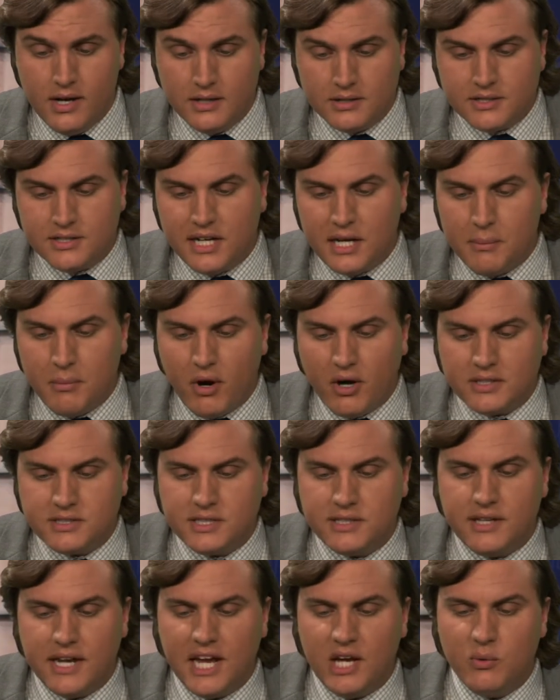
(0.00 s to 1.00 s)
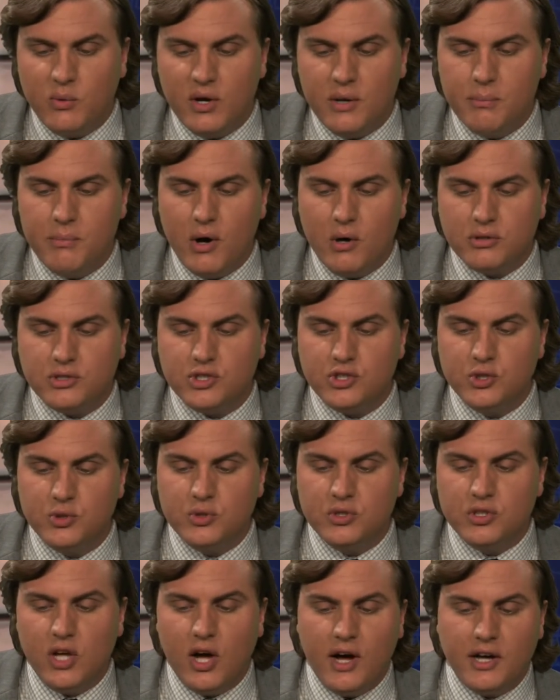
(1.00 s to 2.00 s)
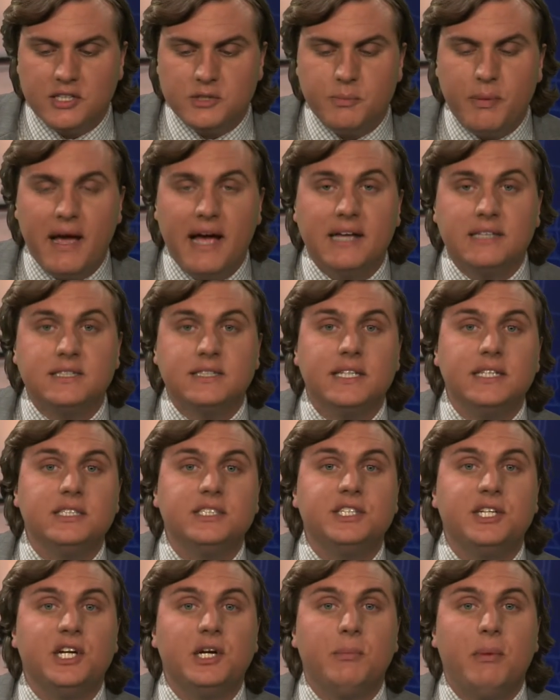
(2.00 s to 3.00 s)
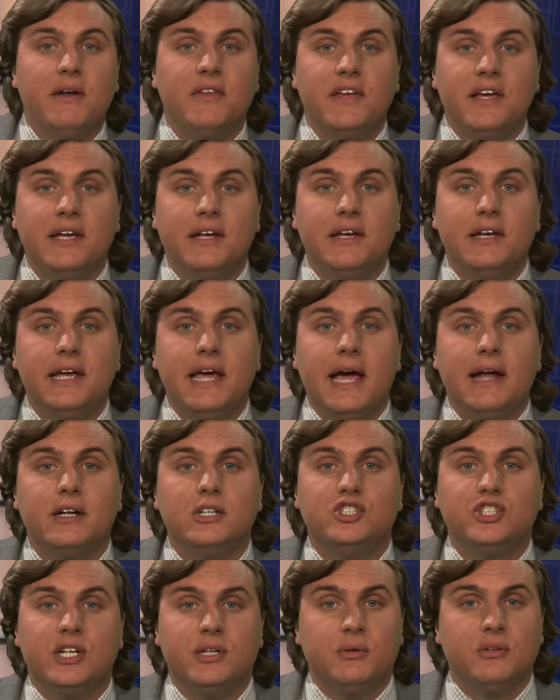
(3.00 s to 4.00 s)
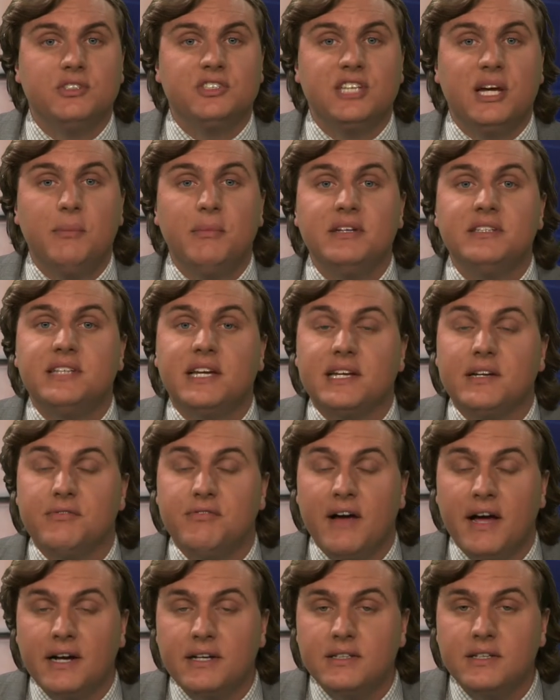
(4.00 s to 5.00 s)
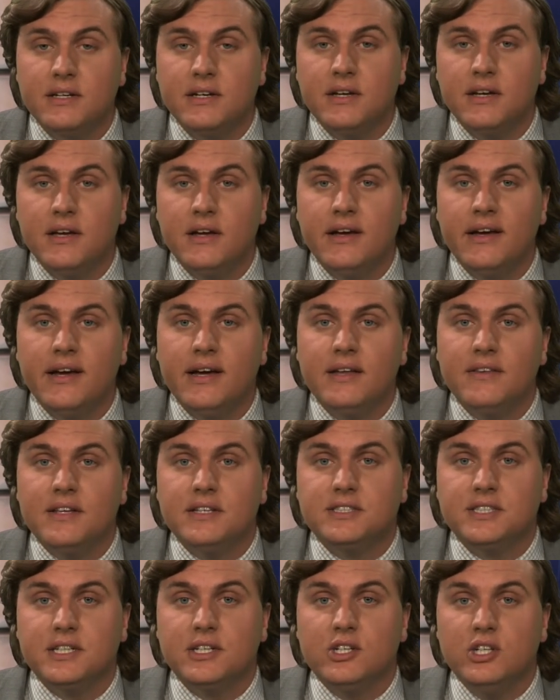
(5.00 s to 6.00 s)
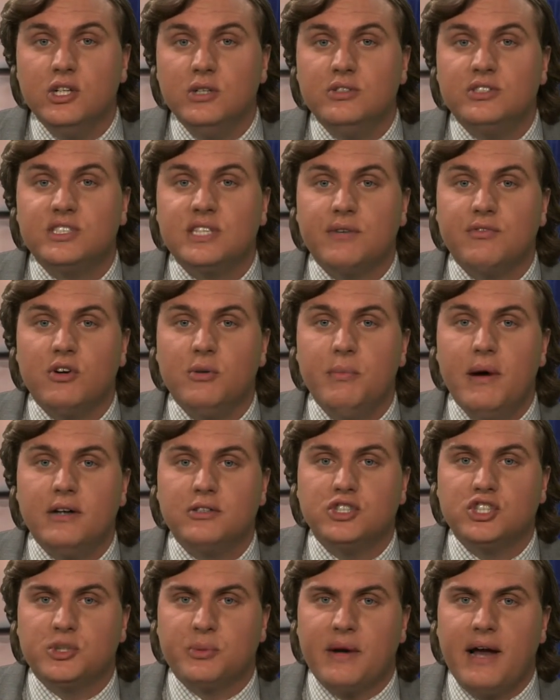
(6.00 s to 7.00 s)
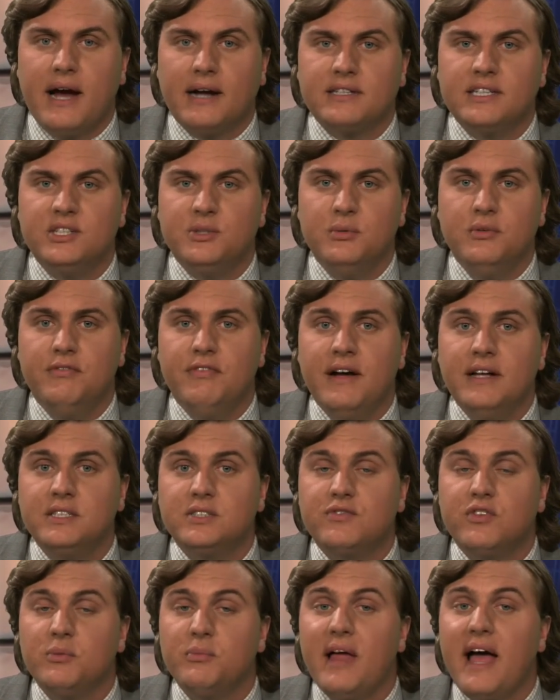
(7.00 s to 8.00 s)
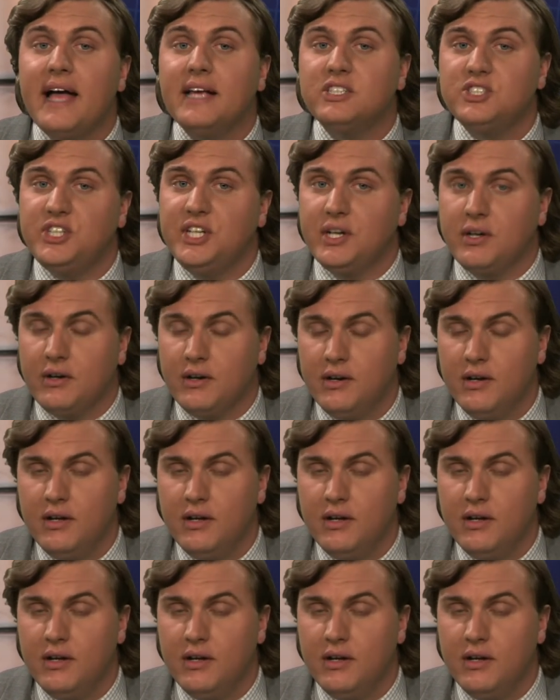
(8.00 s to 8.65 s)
Today marks the date when most new laws passed this year by the Indiana General Assembly take effect. This includes several measures reacting to events from last year.